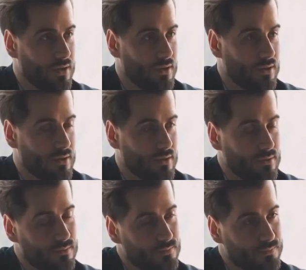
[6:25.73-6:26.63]
So,
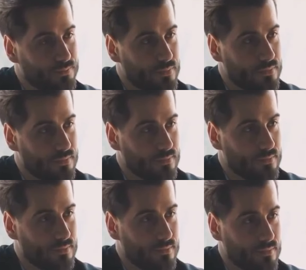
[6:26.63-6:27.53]
take a page from
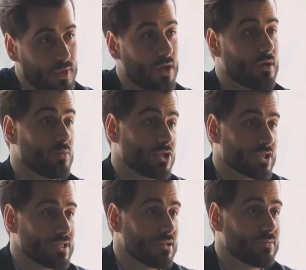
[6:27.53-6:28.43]
Donald Bren's
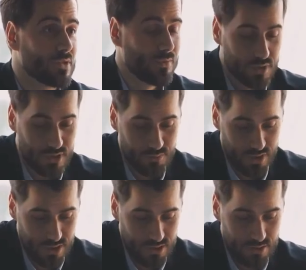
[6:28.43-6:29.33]
playbook.
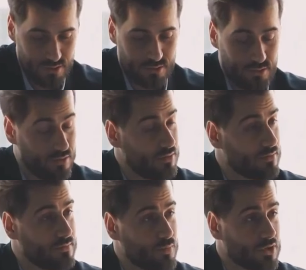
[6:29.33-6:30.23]
Start looking
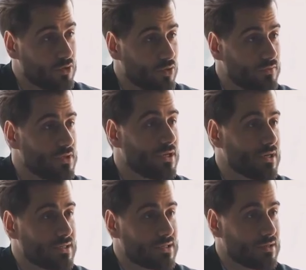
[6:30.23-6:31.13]
at your money
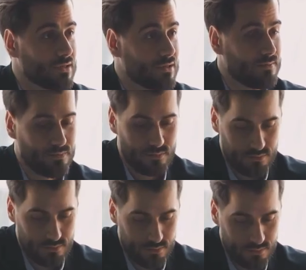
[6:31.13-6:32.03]
differently.
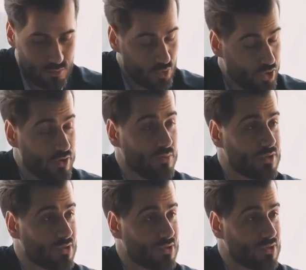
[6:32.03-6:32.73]
Start seeing it as a